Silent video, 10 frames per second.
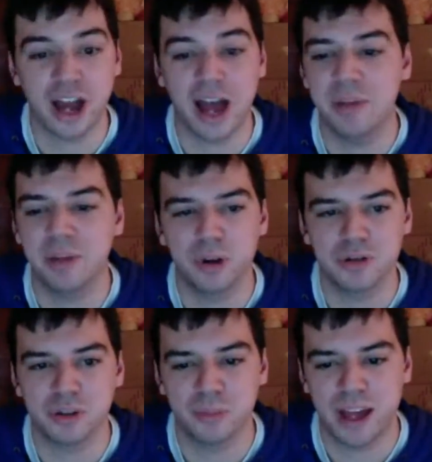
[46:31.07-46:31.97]
an
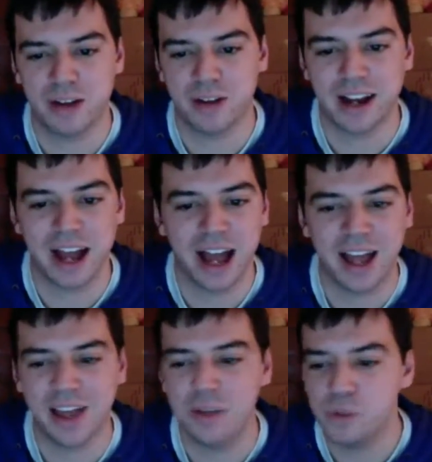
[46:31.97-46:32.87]
emotional pack rat.
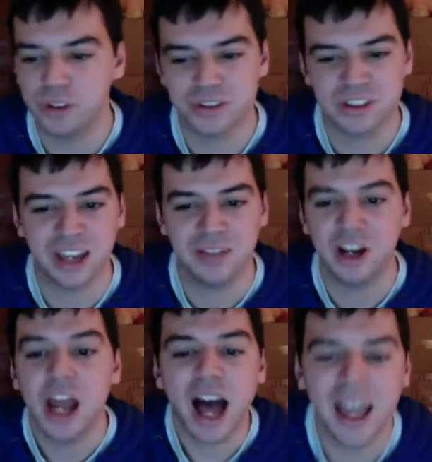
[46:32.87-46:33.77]
I will save.
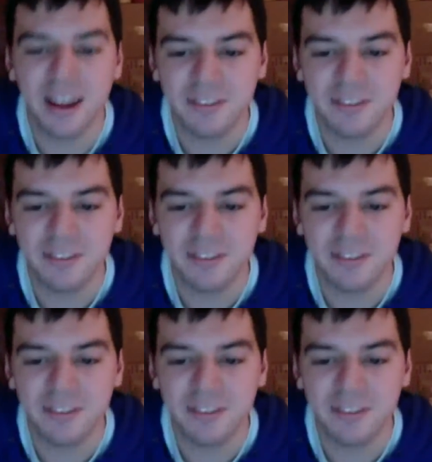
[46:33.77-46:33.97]
I have